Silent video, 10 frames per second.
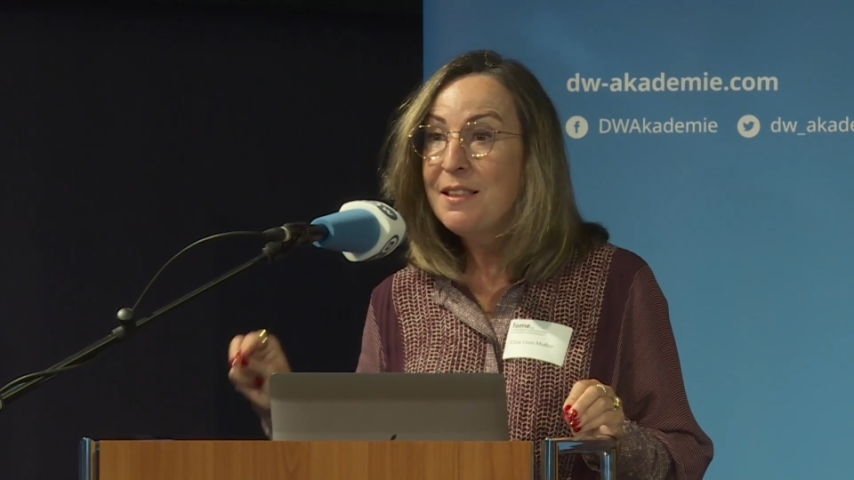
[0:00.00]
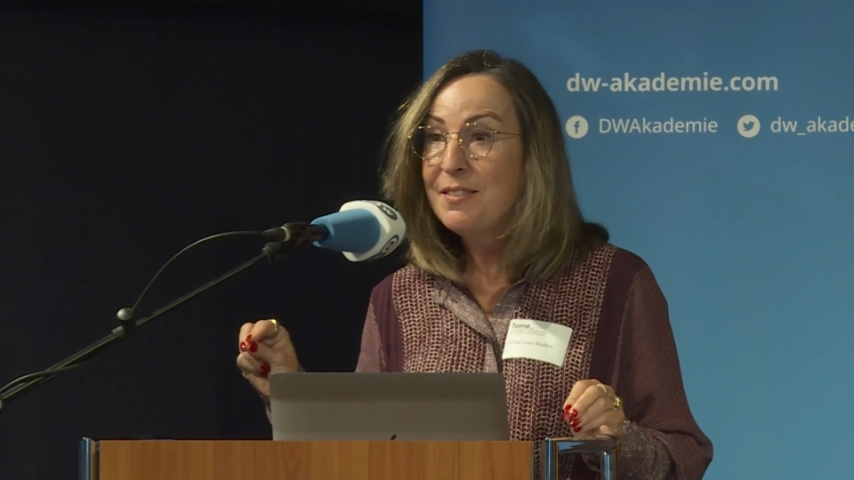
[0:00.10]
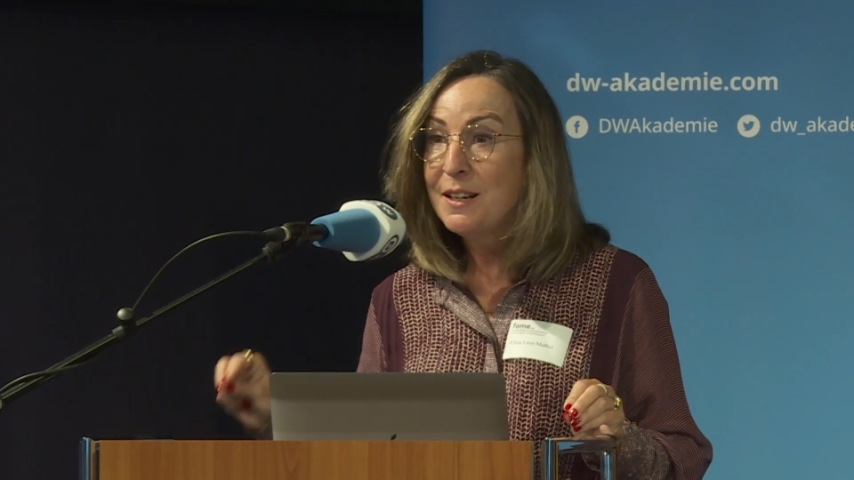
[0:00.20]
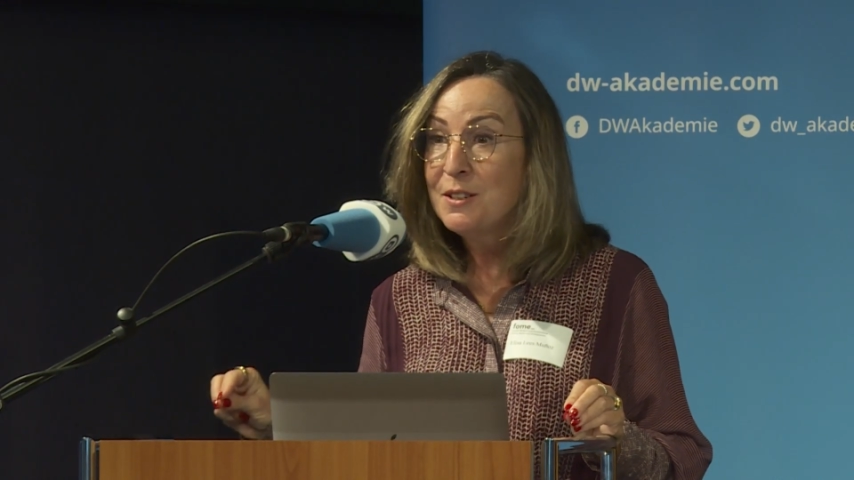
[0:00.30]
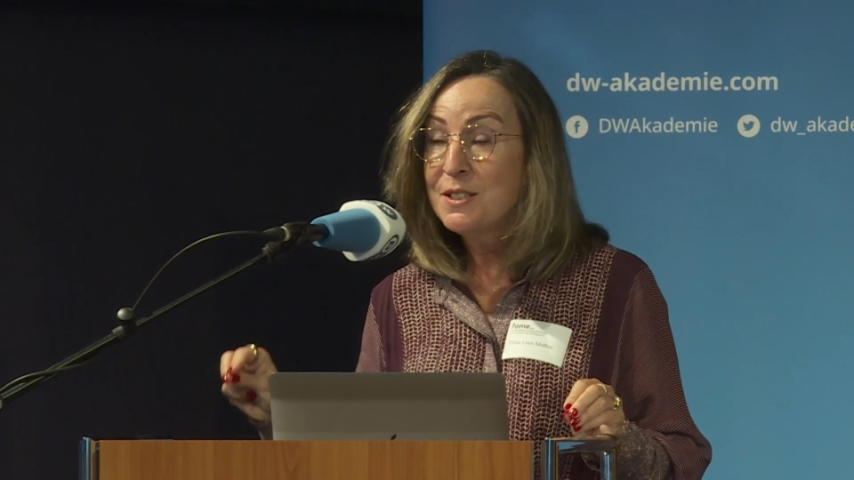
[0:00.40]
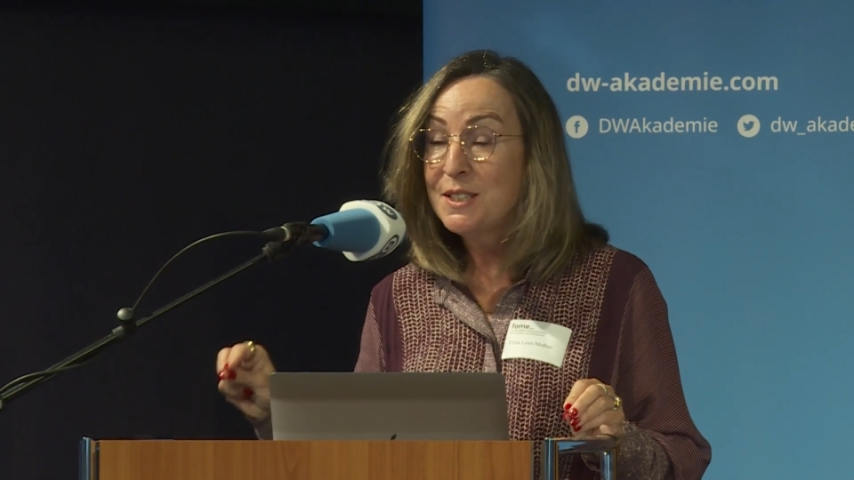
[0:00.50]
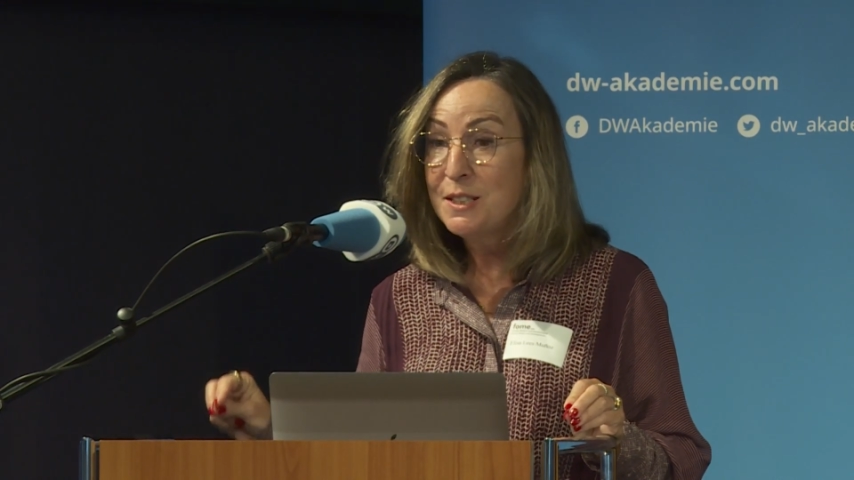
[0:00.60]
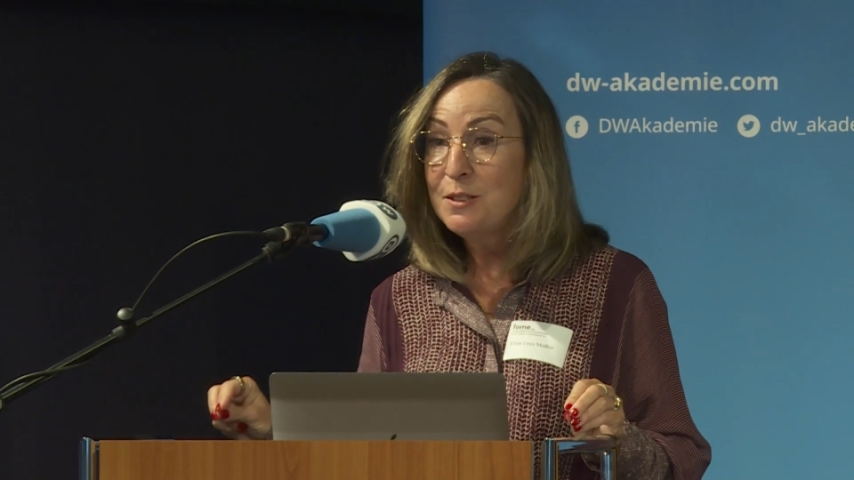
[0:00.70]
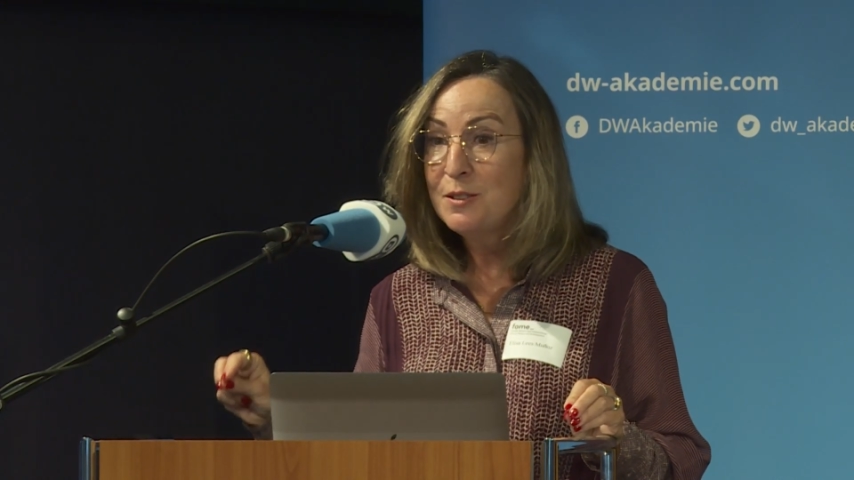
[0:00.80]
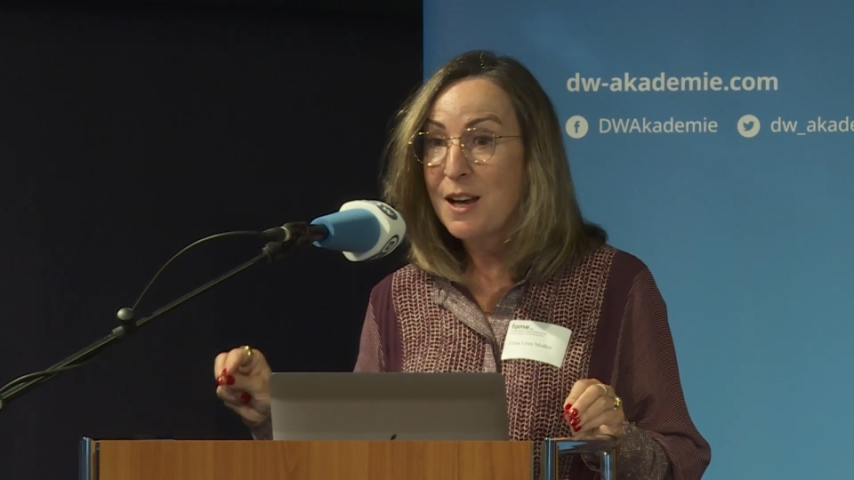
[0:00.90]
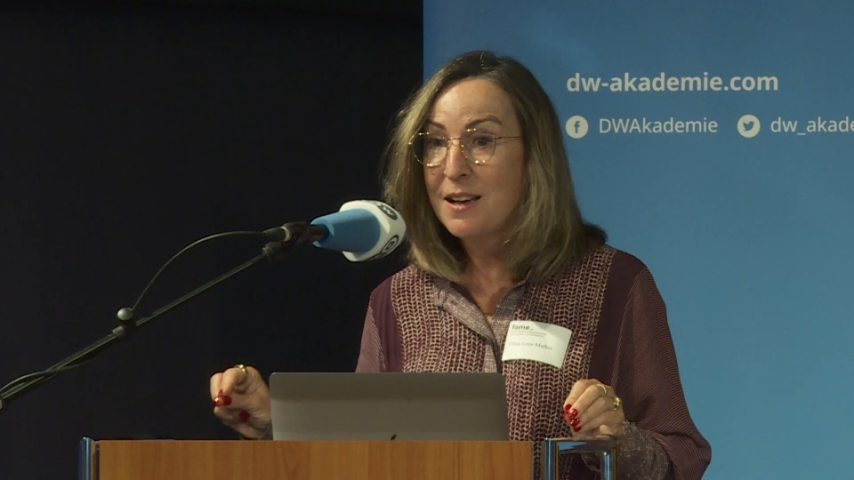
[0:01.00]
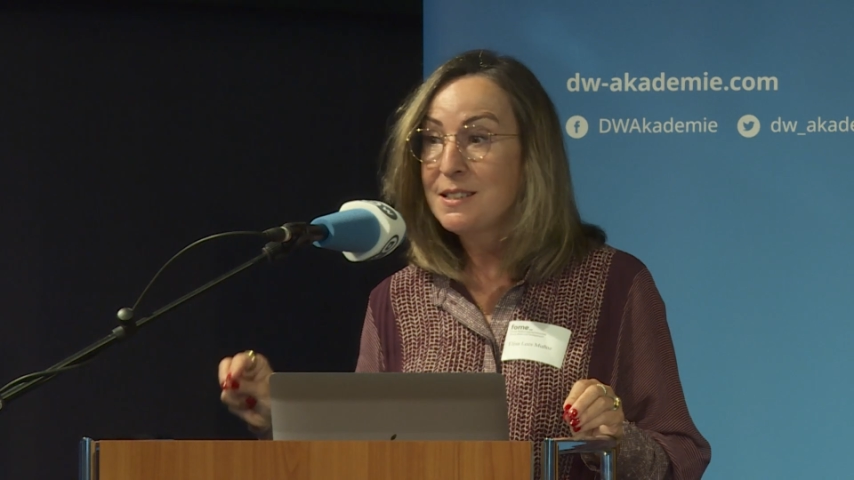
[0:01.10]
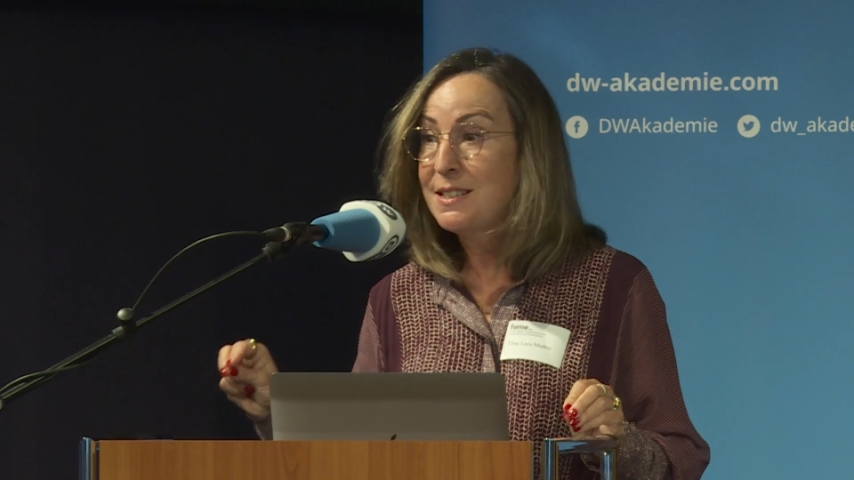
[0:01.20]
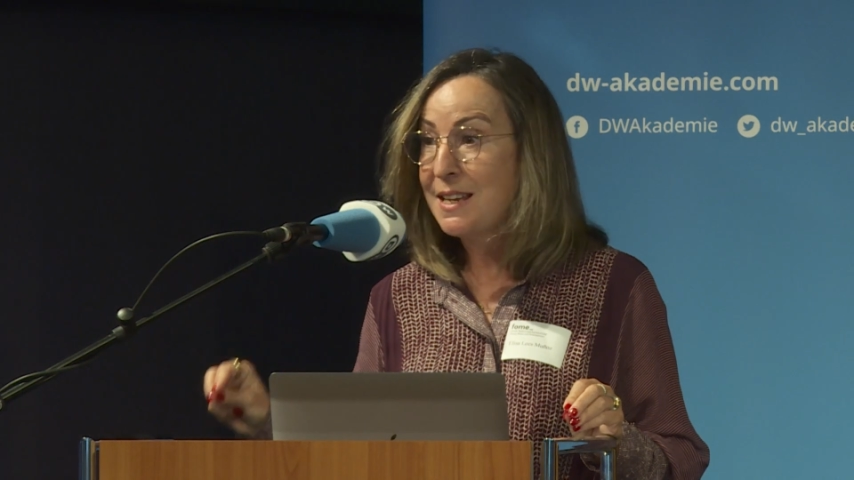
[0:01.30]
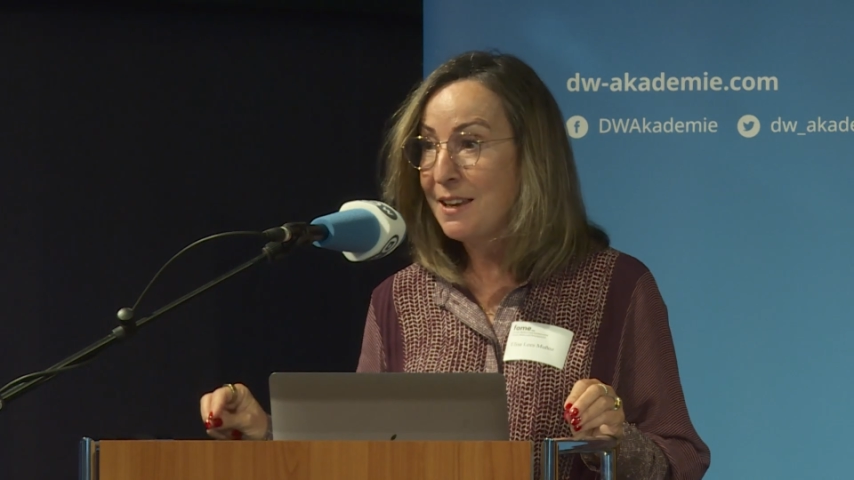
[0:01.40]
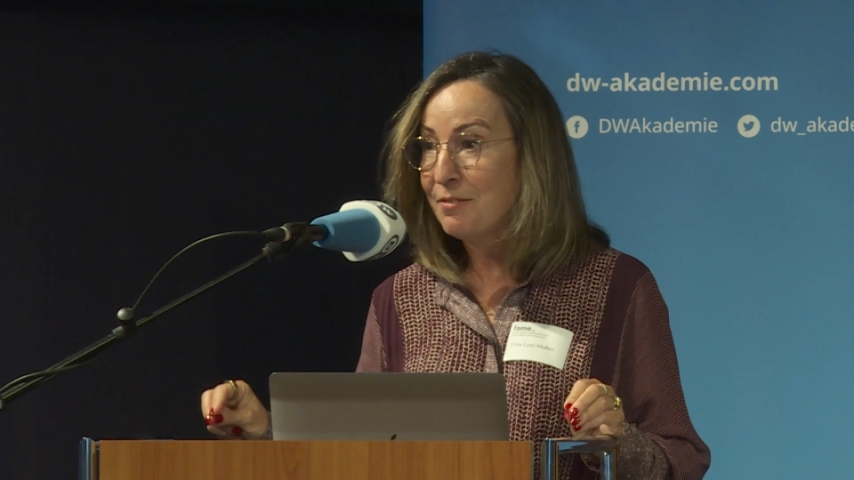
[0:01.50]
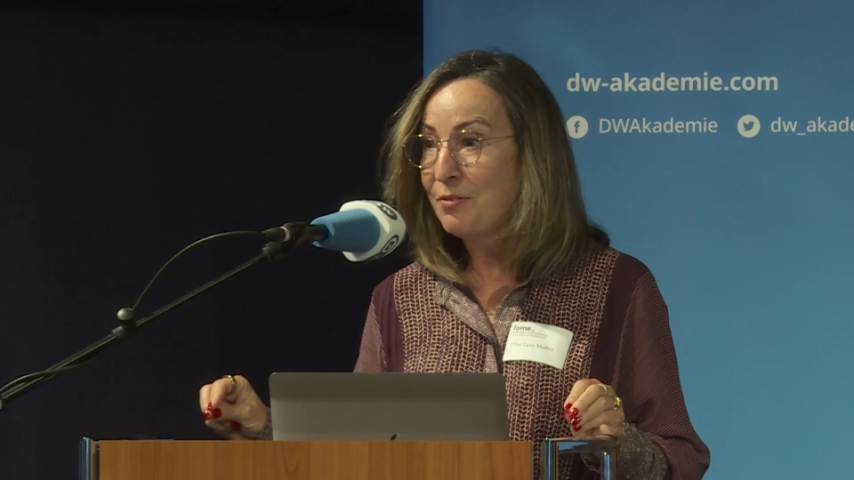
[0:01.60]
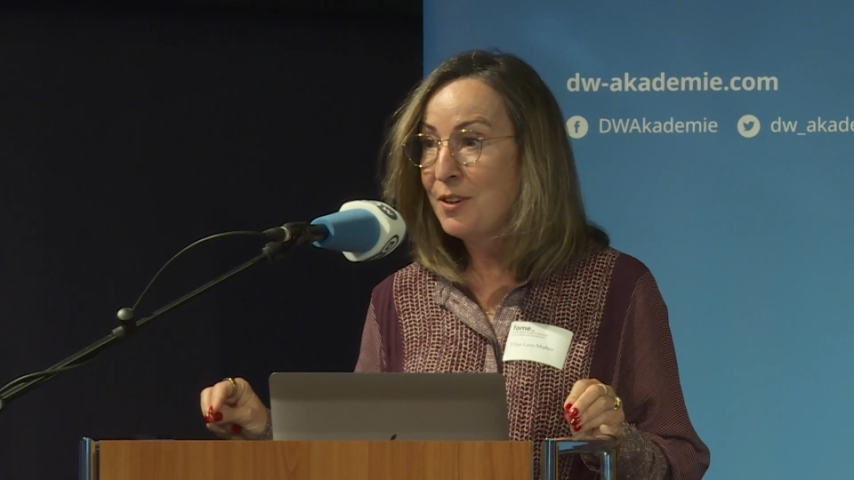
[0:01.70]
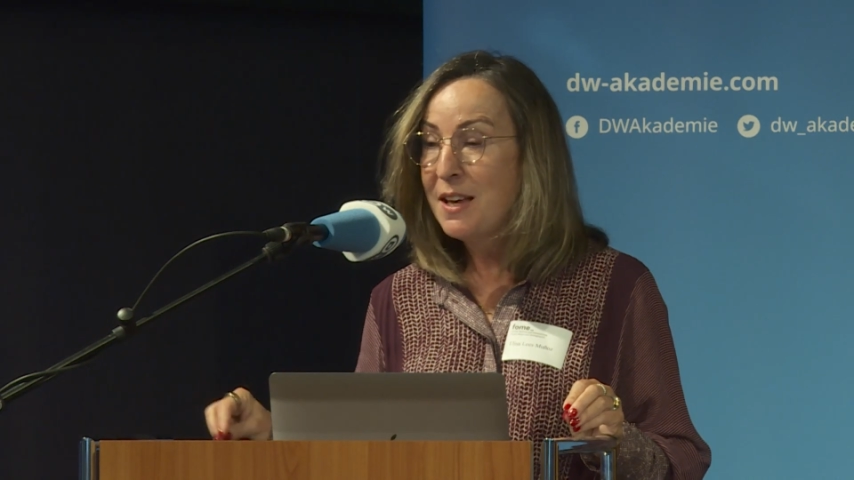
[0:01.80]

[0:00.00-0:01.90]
they're still not safe?